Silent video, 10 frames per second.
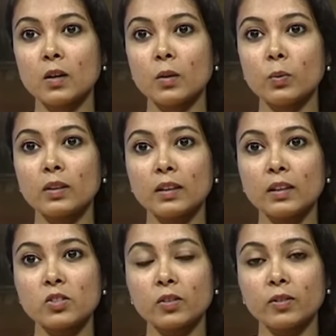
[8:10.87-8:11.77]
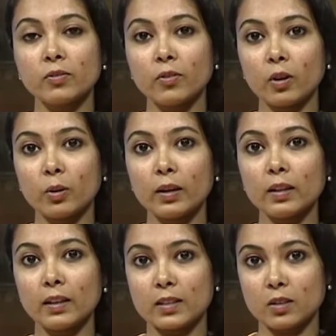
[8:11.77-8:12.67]
with each of the following
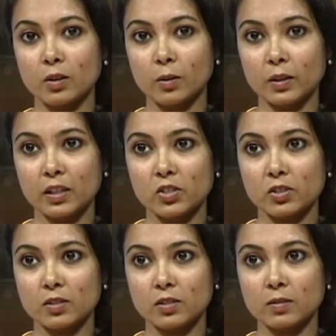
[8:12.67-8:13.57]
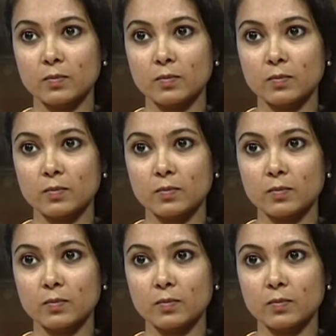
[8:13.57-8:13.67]
letter combinations.